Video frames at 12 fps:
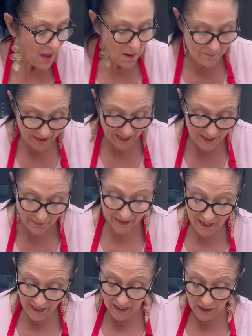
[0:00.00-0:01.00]
But anyway,
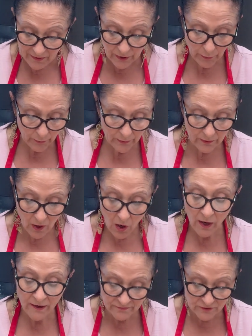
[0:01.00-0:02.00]
here we go.
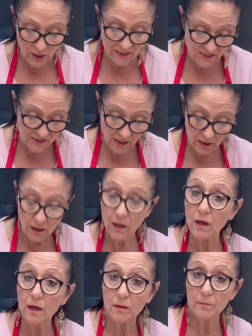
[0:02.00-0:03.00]
I've just
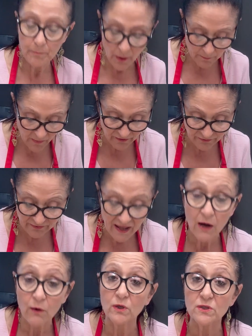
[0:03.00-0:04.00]
popped my
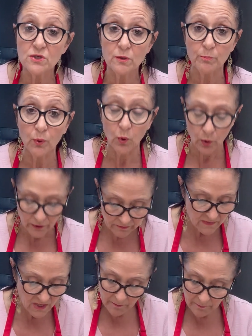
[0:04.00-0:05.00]
flour onto the board,
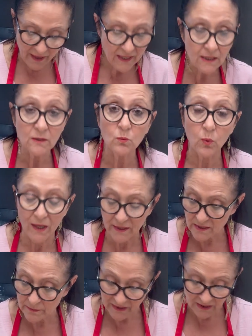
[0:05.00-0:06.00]
made a little well in
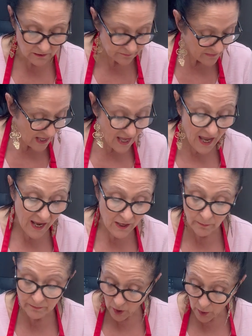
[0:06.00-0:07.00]
the middle, and
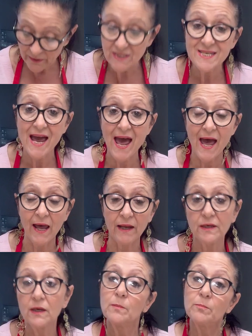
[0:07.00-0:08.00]
I'm going to add
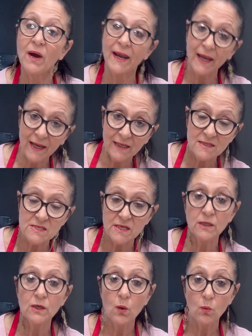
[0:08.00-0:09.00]
my eggs
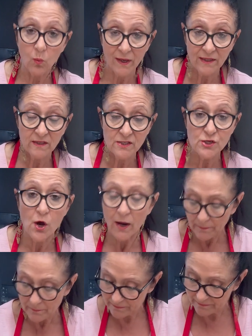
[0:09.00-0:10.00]
in one at a time.